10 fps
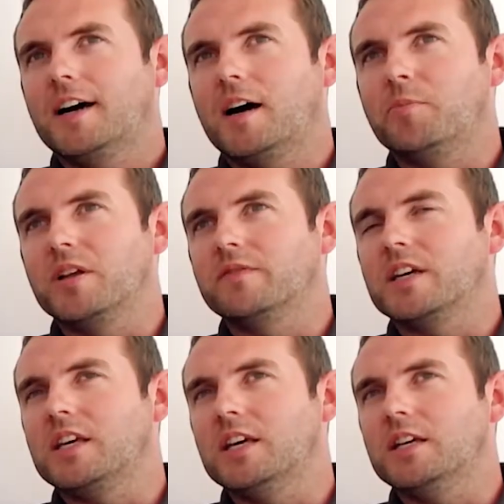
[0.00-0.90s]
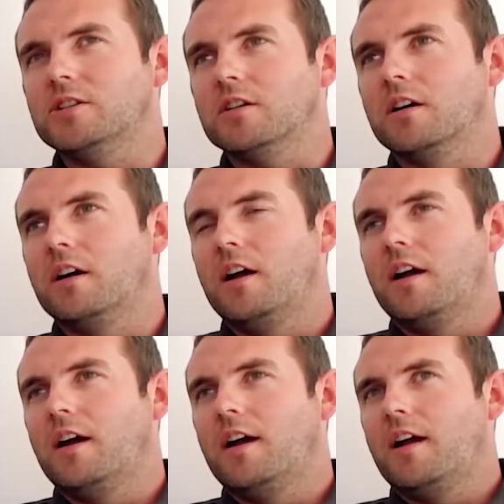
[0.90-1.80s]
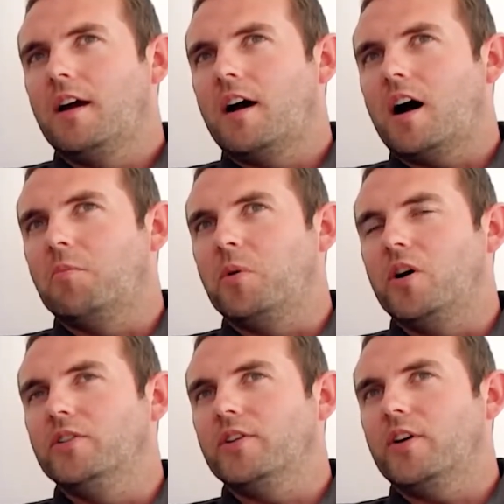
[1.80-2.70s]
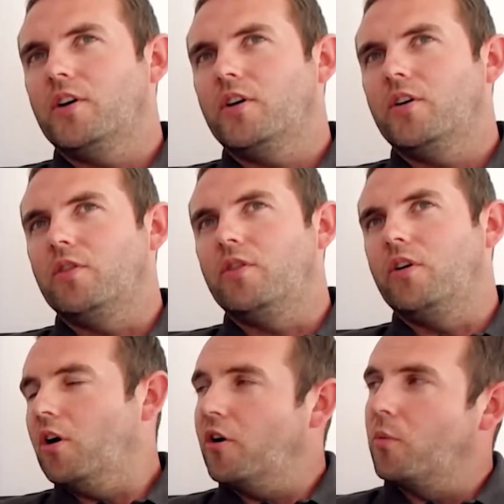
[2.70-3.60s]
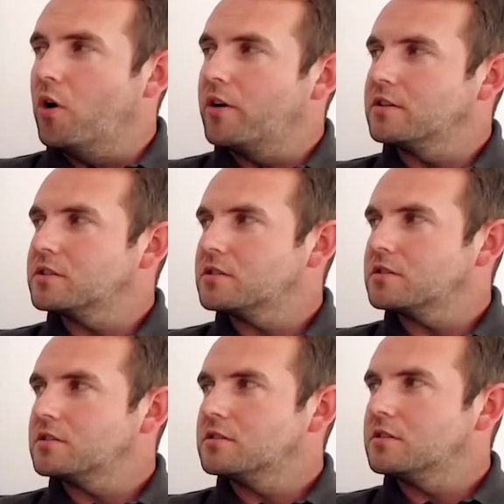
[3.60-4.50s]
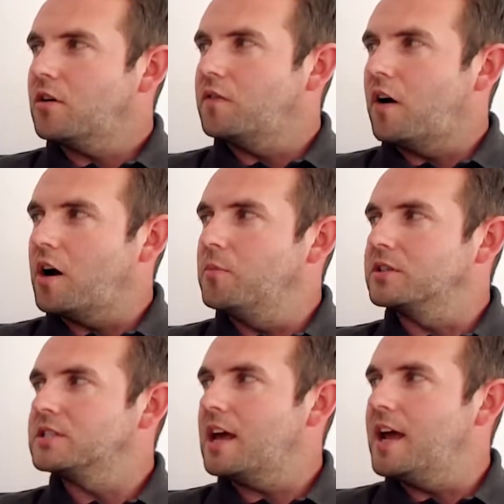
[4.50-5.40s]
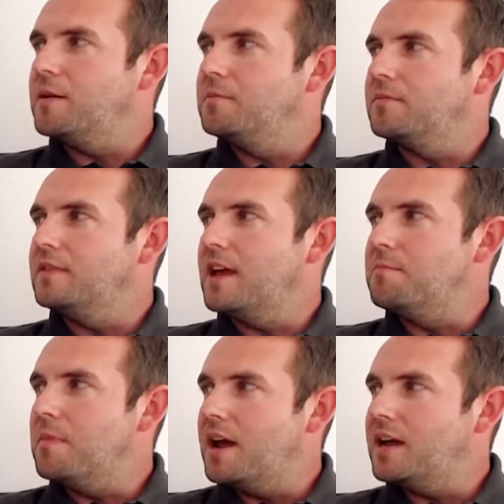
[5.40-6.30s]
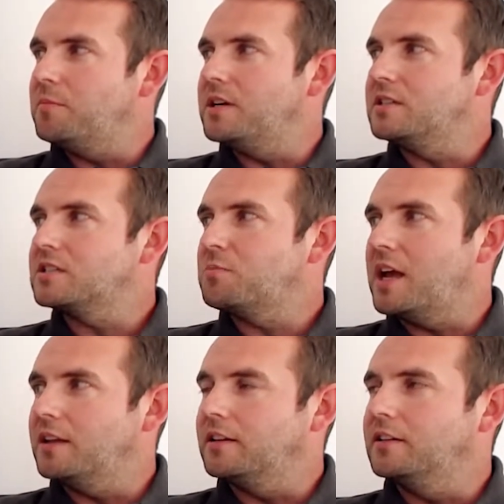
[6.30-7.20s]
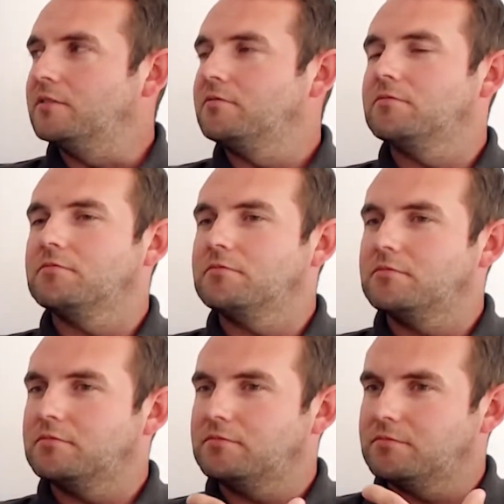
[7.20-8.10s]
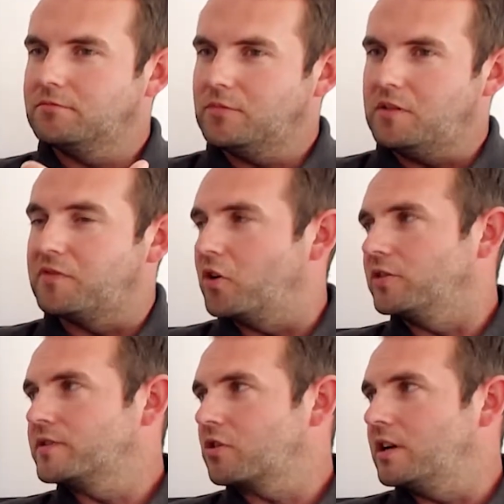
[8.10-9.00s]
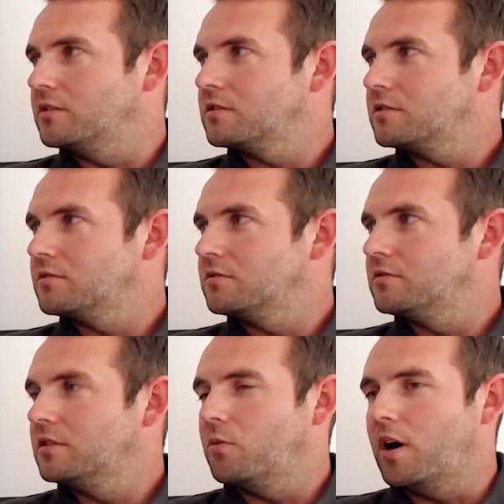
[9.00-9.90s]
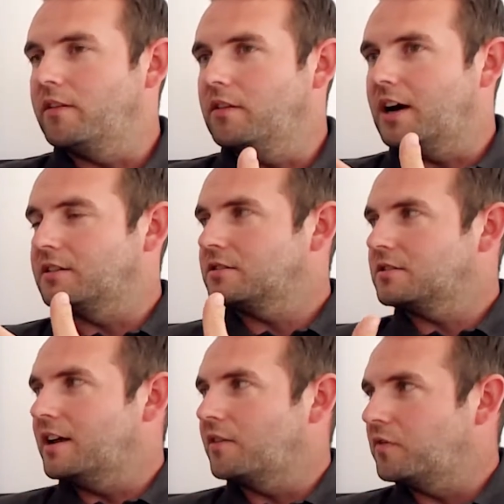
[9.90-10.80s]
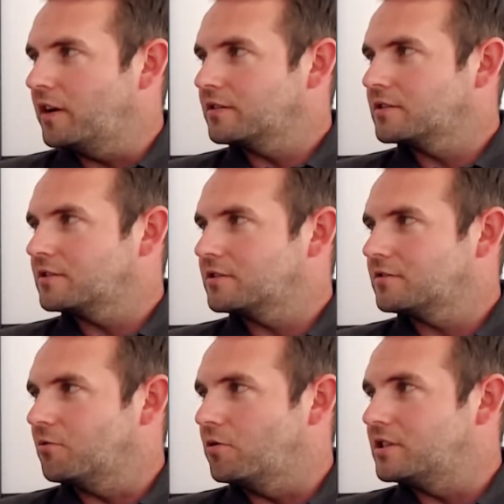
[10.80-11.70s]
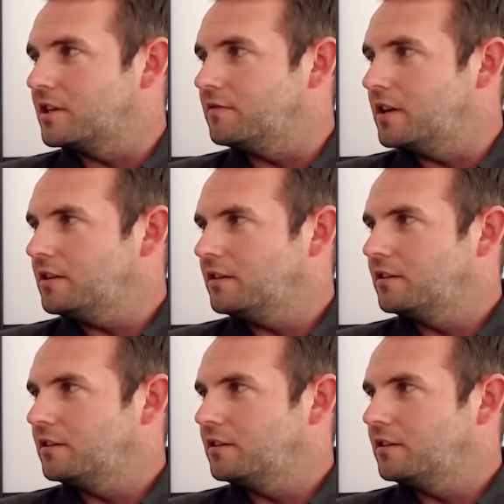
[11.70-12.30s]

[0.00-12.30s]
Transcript: a bit of a gauger about their awareness of how much time they may be spending in front of screens, whether that's Netflix or TV,